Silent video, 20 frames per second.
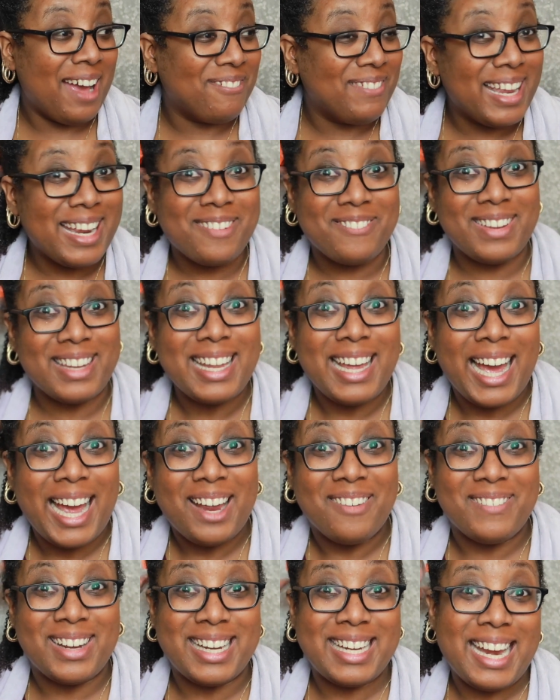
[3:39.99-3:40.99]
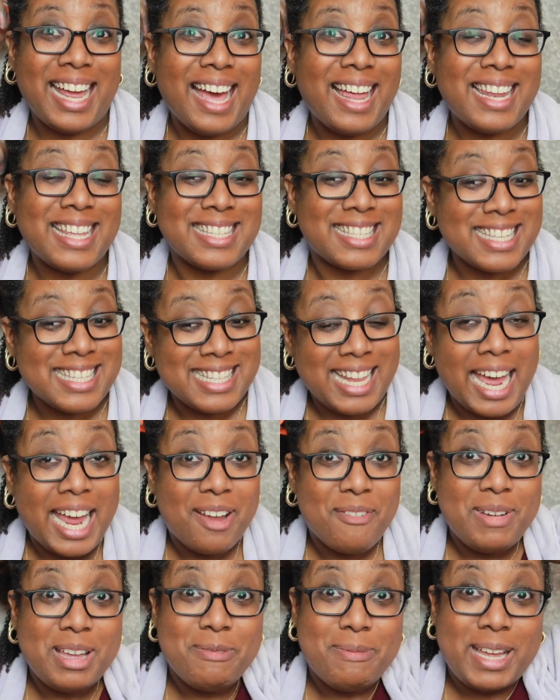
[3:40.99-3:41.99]
like really hyped right now. This is like
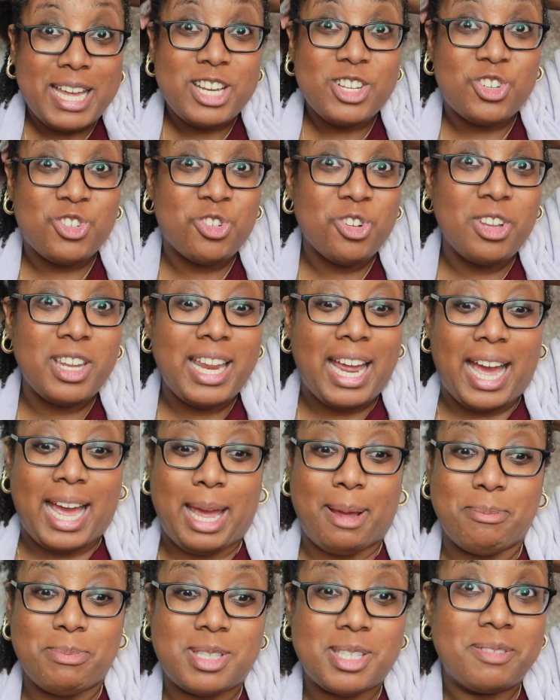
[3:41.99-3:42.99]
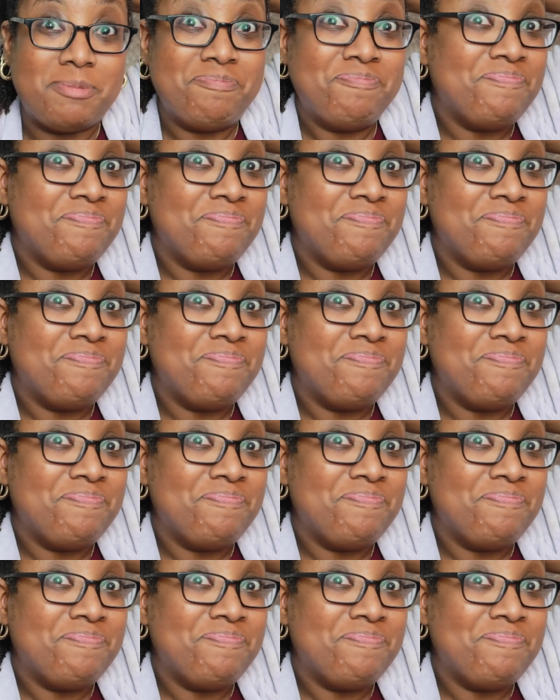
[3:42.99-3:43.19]
me being truly hyped.